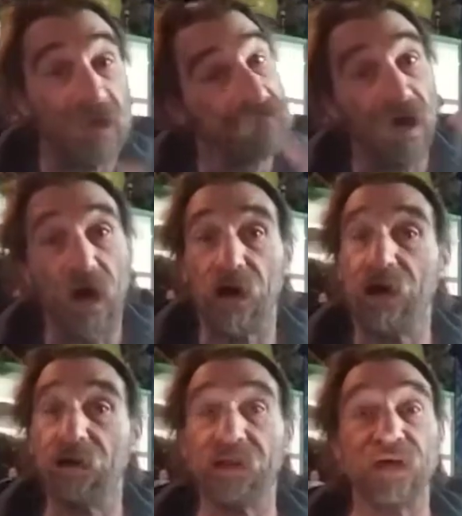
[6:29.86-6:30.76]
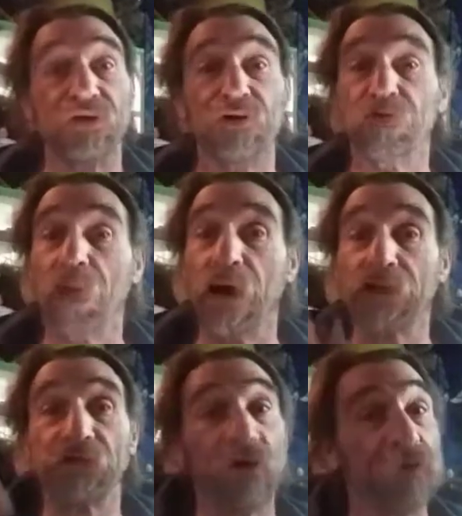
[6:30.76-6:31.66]
I'll let your
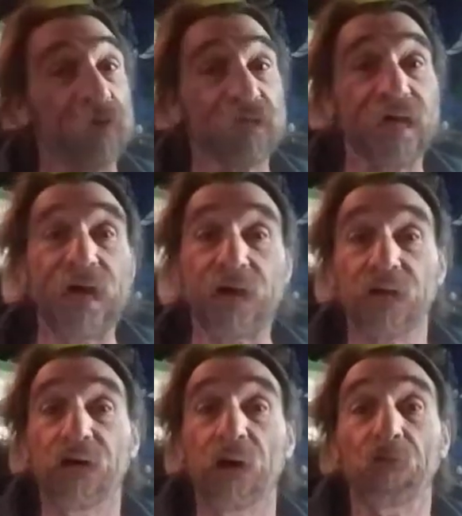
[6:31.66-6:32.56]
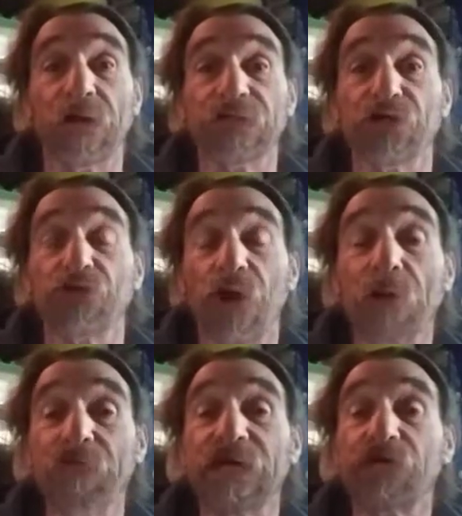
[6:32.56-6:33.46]
mind go with that. But the Drop Dead